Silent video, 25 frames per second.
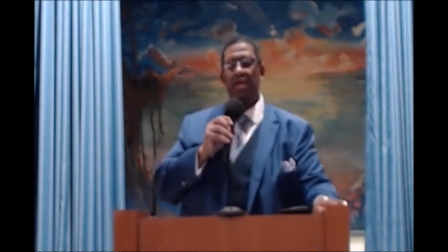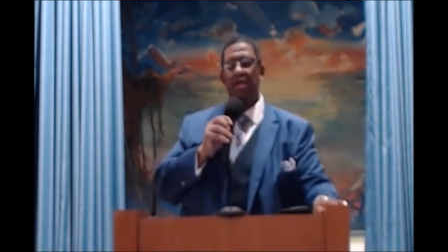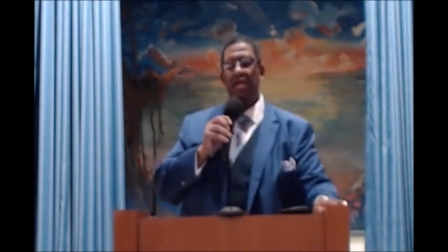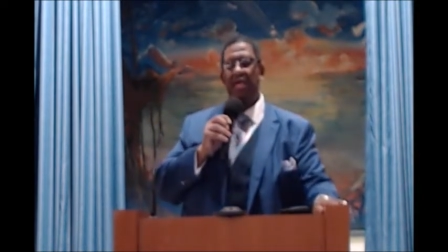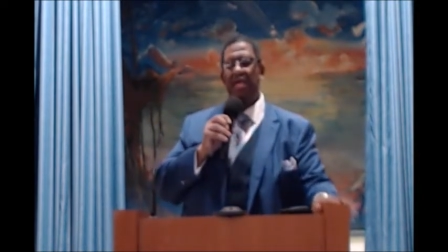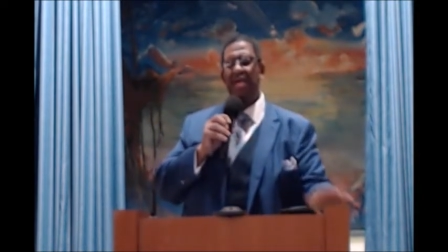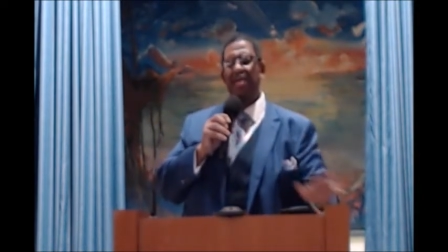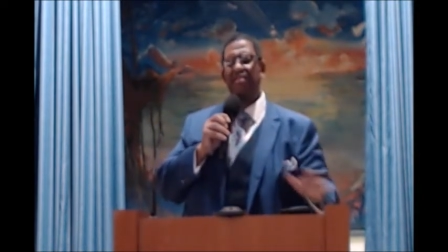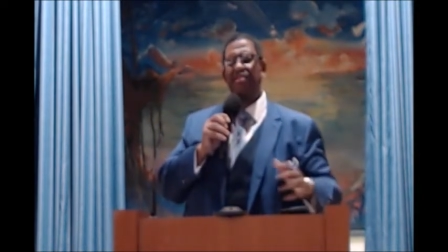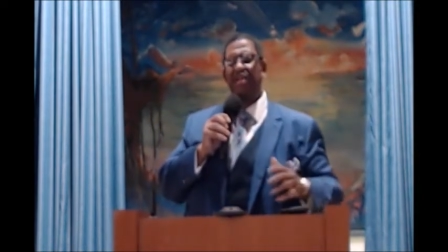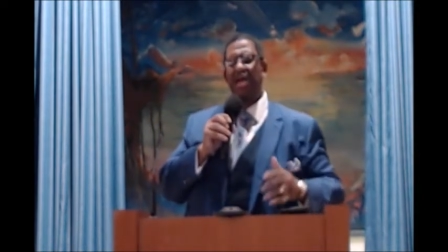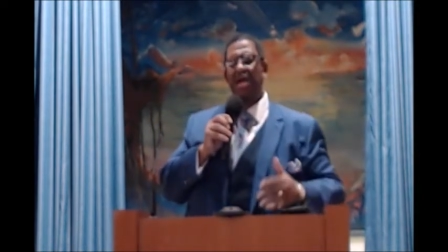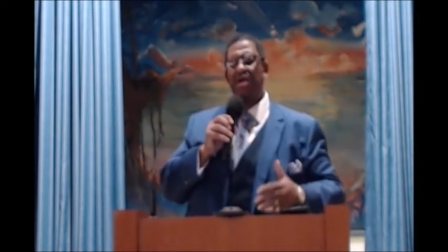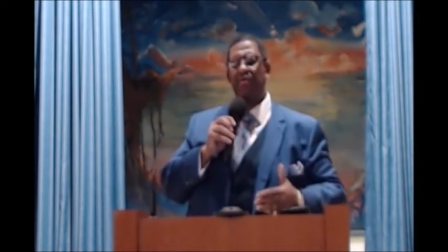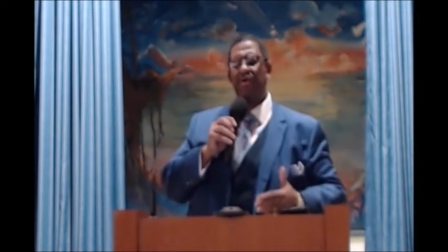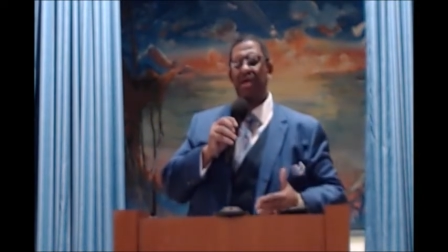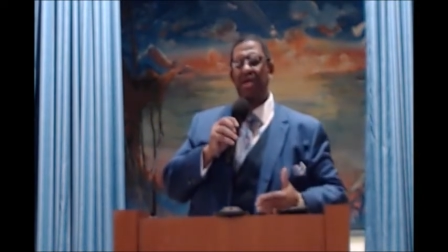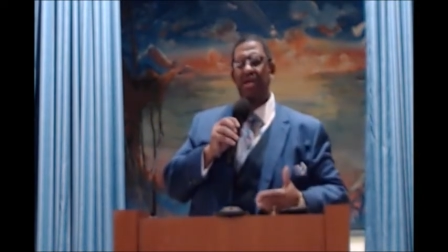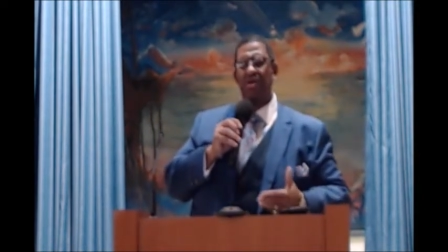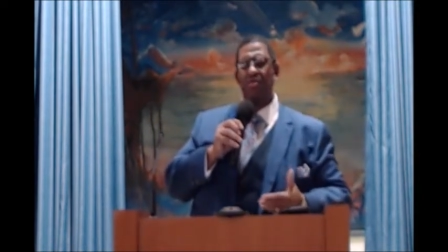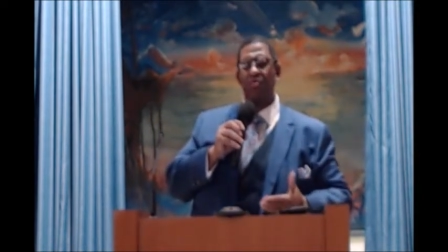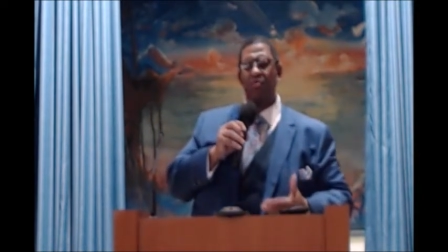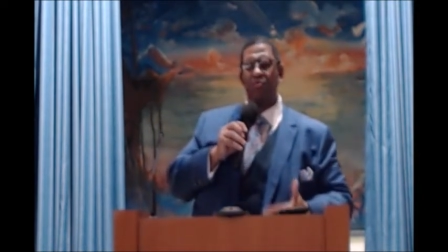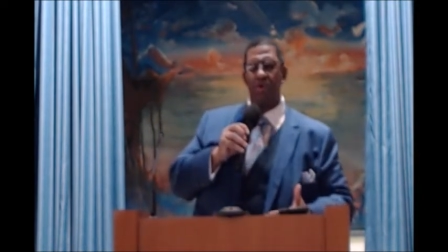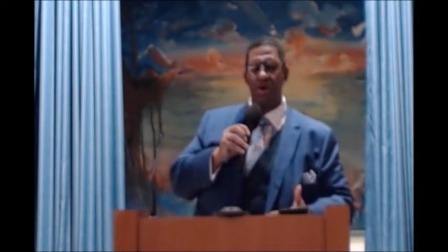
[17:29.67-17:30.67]
Is there
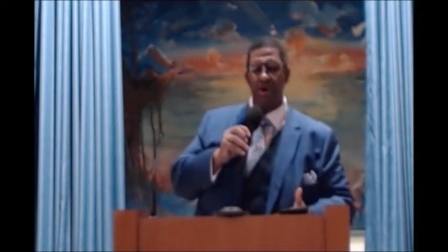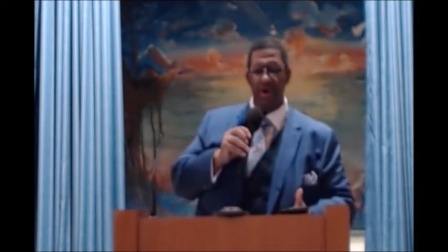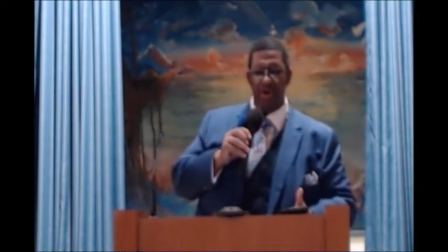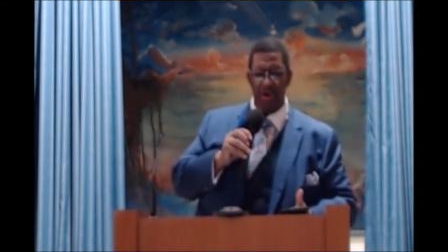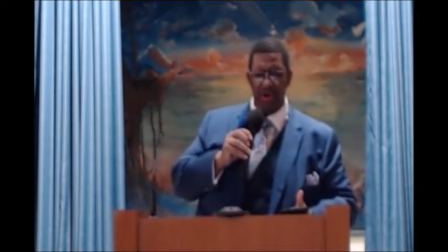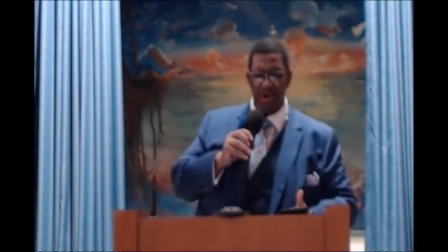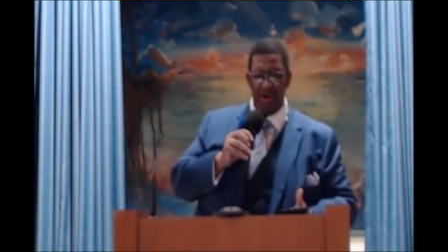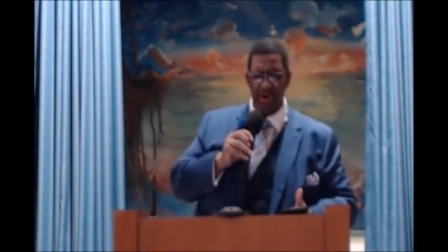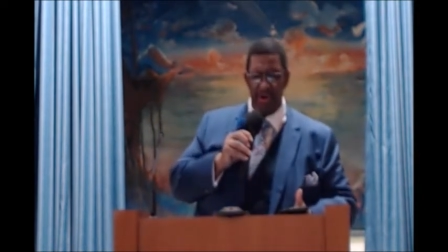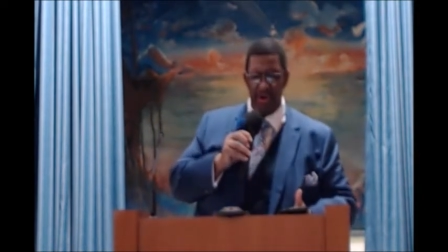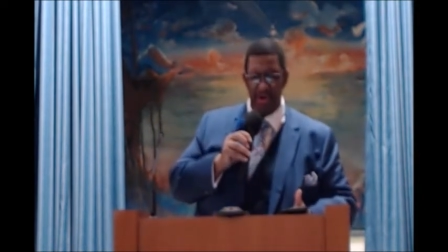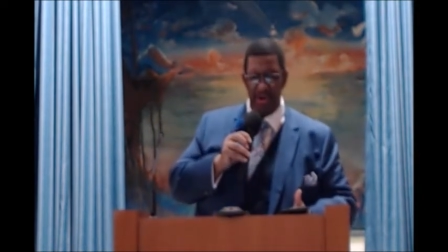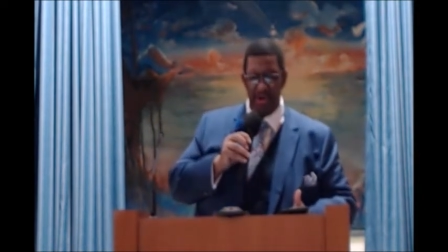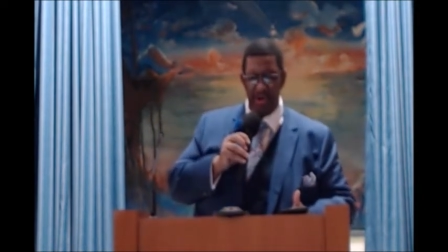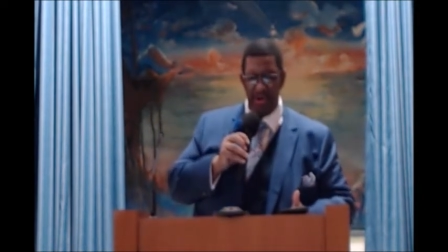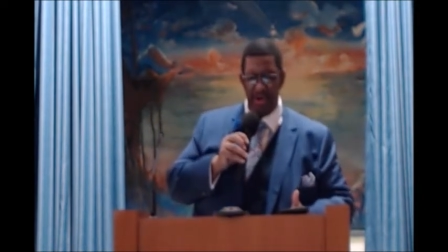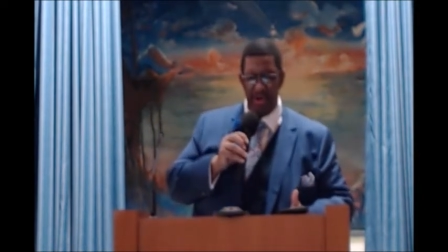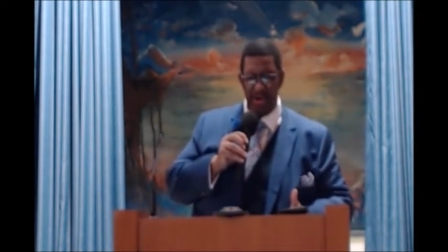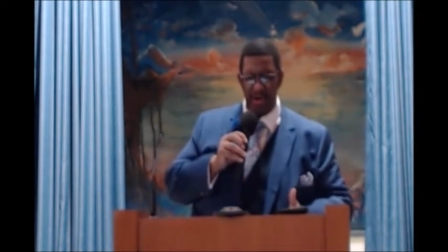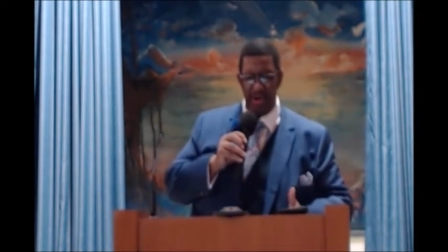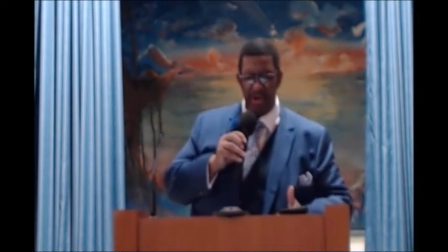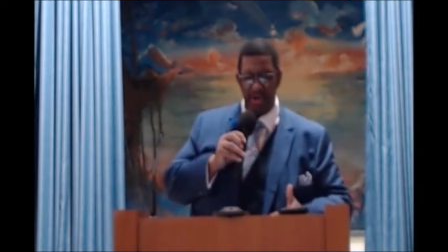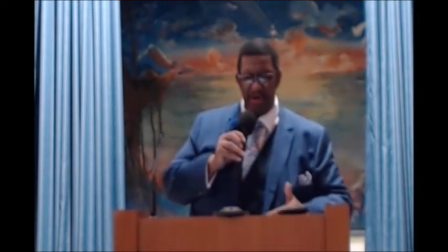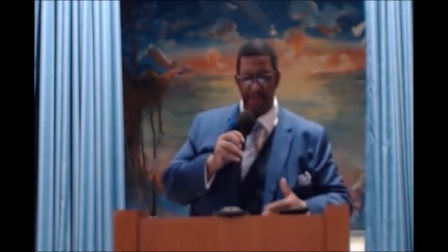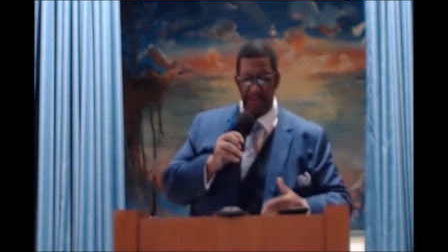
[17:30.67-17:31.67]
any word
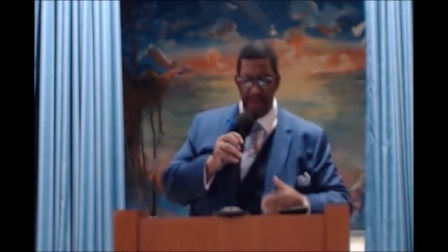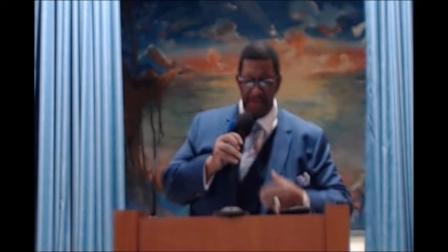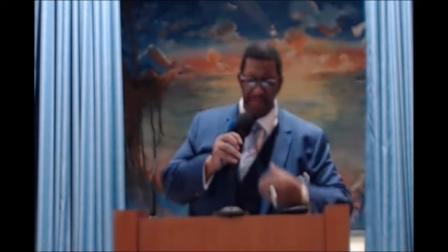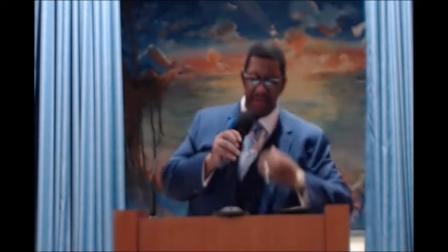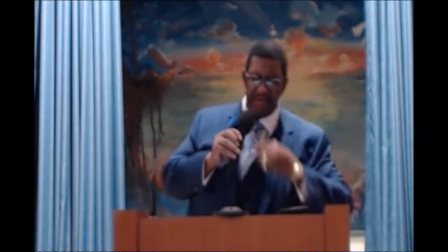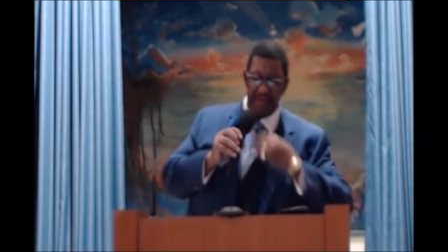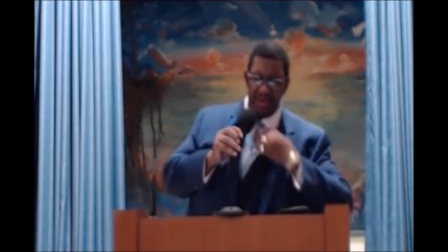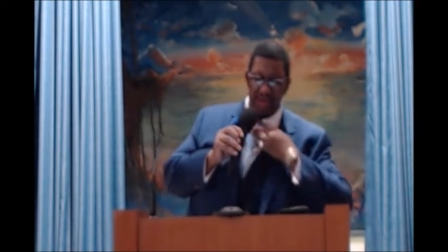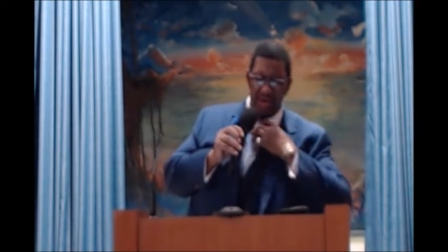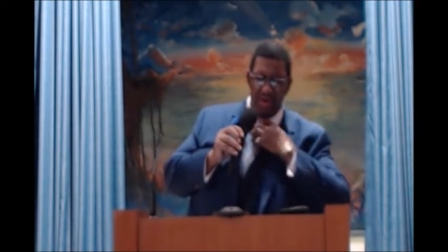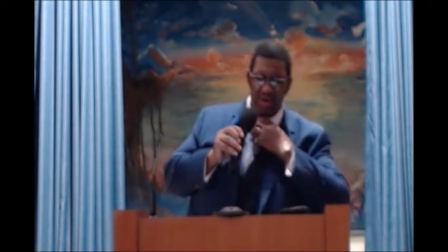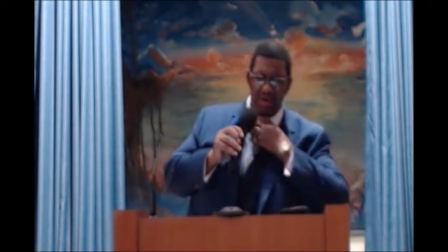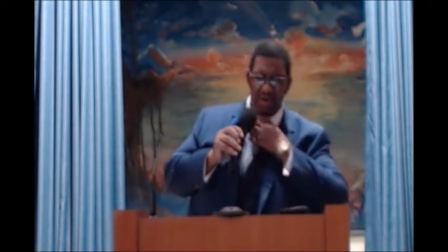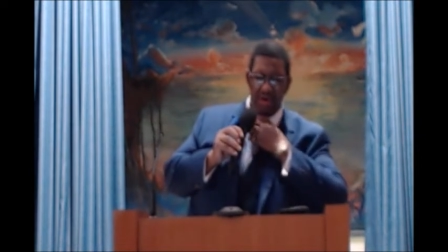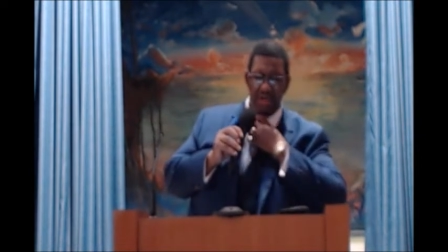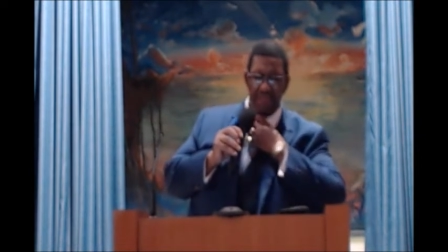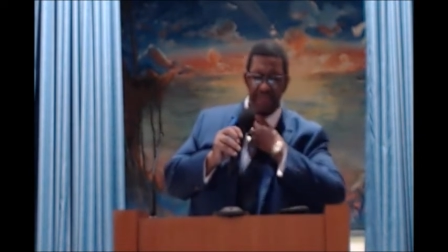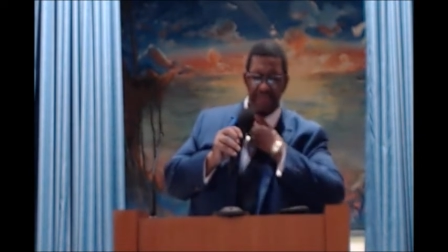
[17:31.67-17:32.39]
from the Lord?